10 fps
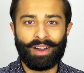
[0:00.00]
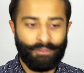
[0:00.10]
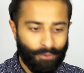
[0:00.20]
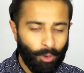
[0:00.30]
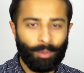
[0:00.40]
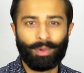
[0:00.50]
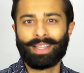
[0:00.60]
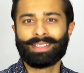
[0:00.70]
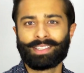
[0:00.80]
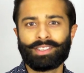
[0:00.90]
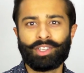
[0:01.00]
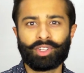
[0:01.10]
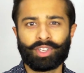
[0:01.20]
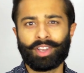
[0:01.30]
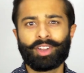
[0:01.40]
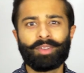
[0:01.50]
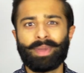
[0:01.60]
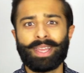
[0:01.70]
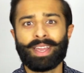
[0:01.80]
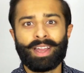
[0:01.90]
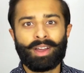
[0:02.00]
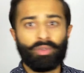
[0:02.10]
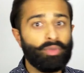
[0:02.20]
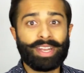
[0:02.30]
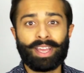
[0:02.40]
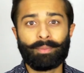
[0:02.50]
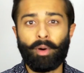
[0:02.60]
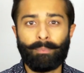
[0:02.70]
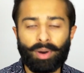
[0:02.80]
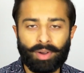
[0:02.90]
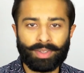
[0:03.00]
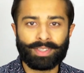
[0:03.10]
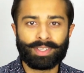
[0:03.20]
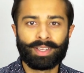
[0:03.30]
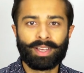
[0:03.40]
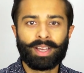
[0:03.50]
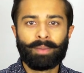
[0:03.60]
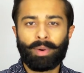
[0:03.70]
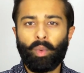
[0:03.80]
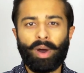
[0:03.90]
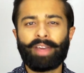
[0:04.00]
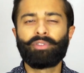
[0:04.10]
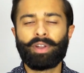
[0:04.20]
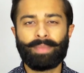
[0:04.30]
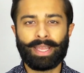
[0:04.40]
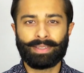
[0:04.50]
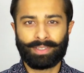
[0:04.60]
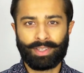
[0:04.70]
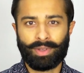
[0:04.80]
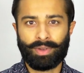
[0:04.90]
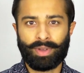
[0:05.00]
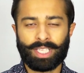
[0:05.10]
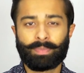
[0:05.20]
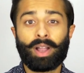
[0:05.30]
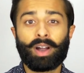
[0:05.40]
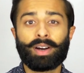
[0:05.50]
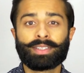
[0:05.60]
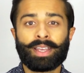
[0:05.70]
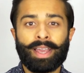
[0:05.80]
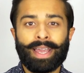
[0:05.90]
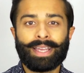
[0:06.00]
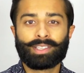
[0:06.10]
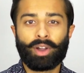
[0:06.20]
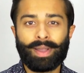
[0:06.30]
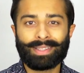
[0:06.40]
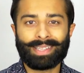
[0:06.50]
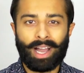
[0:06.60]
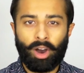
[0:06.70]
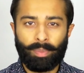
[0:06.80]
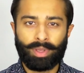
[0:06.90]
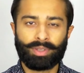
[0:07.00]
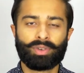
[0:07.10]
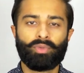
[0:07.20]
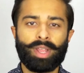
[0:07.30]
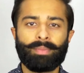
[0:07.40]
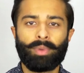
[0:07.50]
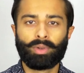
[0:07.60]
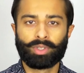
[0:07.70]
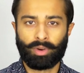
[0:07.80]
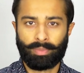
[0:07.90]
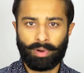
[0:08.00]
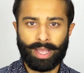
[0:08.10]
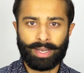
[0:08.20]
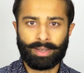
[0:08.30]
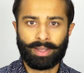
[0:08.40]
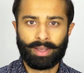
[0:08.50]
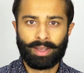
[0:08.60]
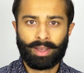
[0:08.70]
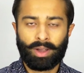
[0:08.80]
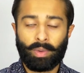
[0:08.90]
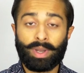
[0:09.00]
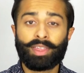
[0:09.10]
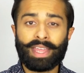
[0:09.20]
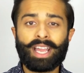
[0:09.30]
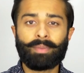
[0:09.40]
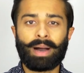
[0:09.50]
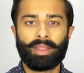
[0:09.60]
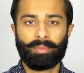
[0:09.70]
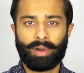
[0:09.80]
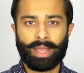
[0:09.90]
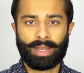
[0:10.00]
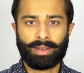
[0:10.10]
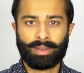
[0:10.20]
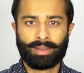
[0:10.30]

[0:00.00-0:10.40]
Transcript: a formal institution, it could be reading more books, but whatever it means to you, is because it's going to help you to remold your brain. When you think about the brain,